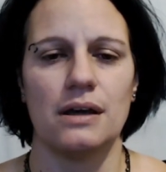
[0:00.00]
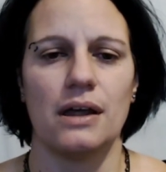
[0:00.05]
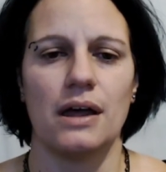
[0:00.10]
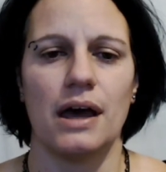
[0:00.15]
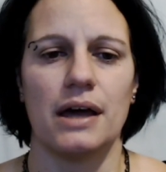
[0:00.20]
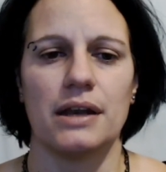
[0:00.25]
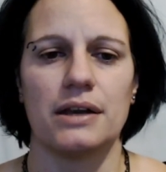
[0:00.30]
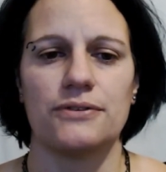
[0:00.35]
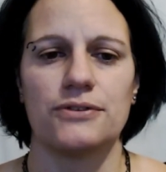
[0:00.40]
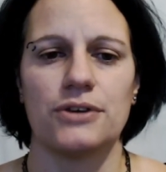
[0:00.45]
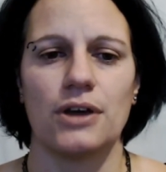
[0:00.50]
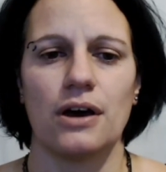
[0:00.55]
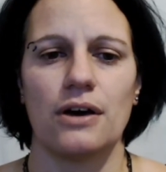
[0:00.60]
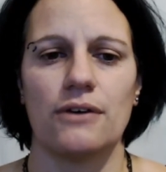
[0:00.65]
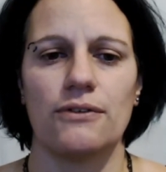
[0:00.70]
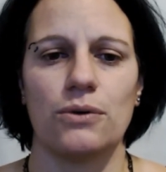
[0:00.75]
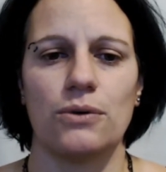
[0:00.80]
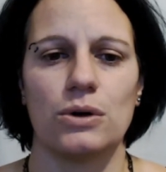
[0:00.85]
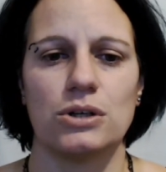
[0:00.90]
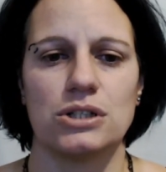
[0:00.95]
And if you have
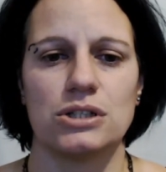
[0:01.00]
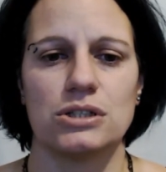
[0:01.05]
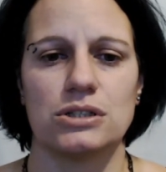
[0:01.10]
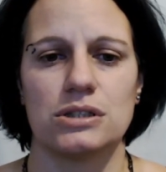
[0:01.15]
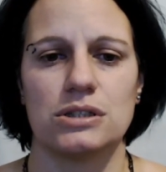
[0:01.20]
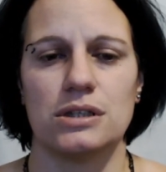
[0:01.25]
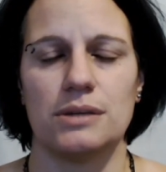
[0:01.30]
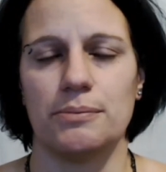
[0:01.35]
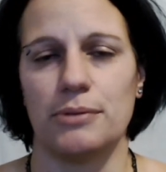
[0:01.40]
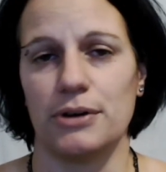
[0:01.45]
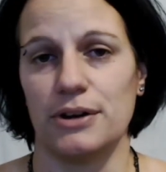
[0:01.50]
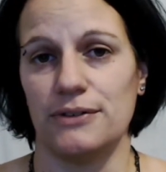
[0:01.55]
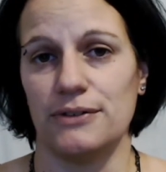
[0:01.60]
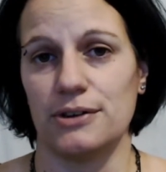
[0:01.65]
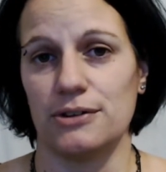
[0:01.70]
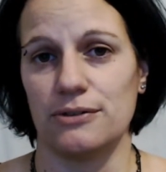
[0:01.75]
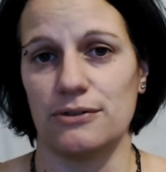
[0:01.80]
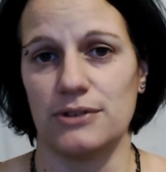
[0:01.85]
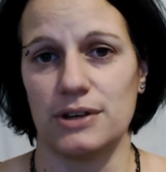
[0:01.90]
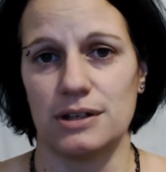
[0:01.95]
watched the previous
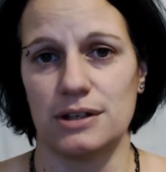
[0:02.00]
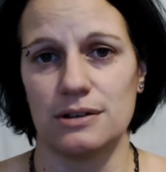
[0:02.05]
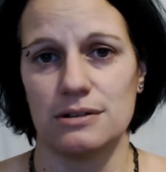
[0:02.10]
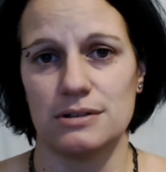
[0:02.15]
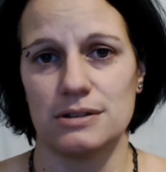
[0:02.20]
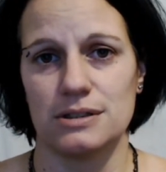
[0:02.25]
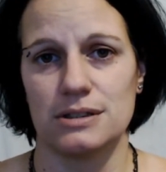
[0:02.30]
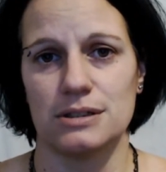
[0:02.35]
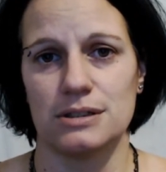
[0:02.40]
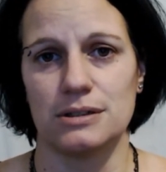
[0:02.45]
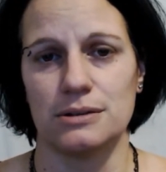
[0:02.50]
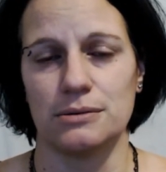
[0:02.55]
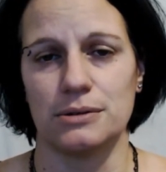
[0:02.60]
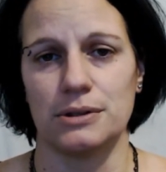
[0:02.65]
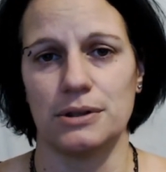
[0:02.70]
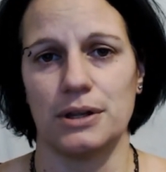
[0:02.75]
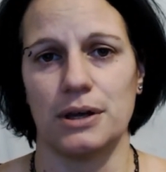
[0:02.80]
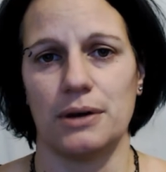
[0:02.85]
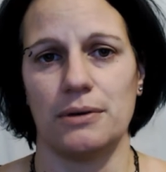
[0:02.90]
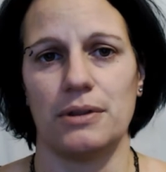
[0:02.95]
videos, you will
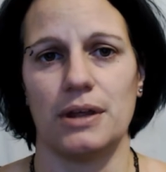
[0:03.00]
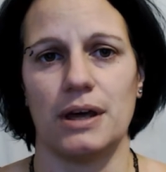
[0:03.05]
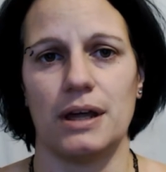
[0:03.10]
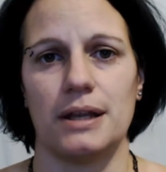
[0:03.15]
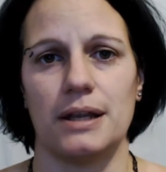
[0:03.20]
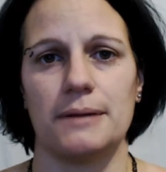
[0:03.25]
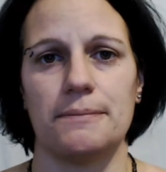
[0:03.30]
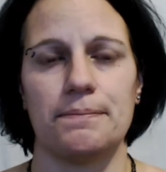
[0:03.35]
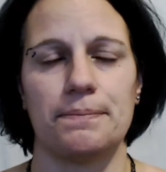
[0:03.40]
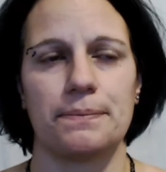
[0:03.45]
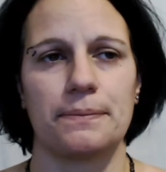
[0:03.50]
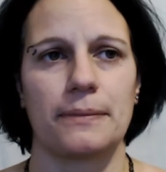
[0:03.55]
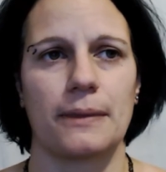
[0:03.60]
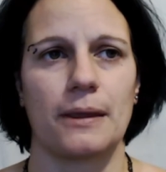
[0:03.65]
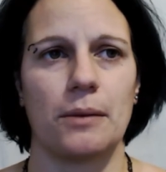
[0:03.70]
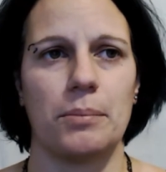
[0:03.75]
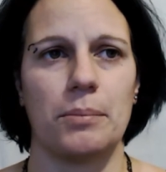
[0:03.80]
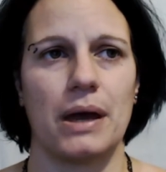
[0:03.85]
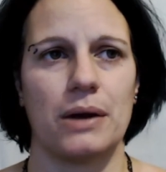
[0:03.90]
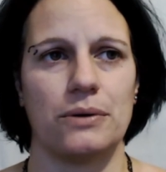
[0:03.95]
know that a
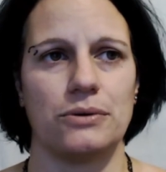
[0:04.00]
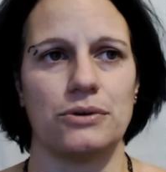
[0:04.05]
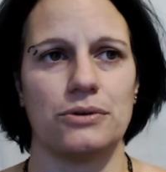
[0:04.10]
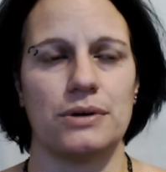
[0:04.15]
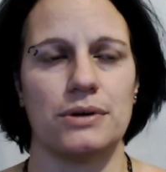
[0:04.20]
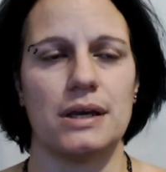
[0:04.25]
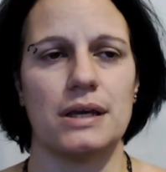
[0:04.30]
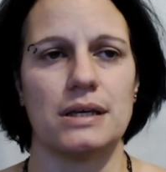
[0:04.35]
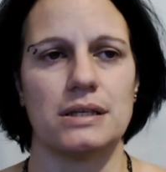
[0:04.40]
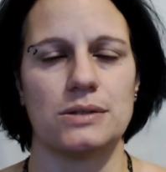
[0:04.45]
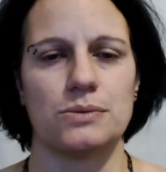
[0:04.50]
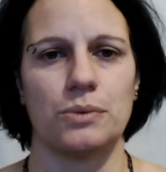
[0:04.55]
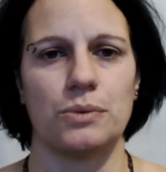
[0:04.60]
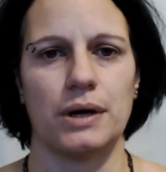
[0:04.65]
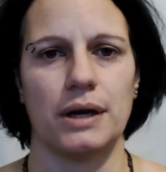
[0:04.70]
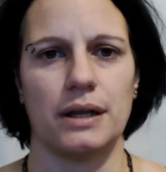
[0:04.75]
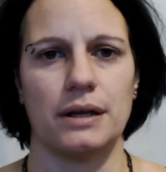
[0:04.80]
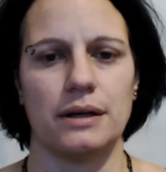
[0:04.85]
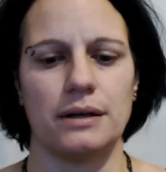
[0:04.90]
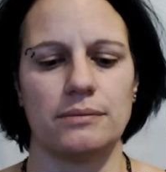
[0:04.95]
boundary is
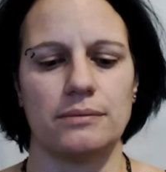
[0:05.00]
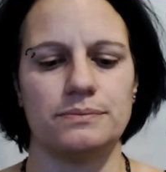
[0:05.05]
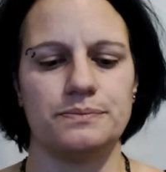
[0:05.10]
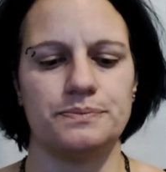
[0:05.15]
when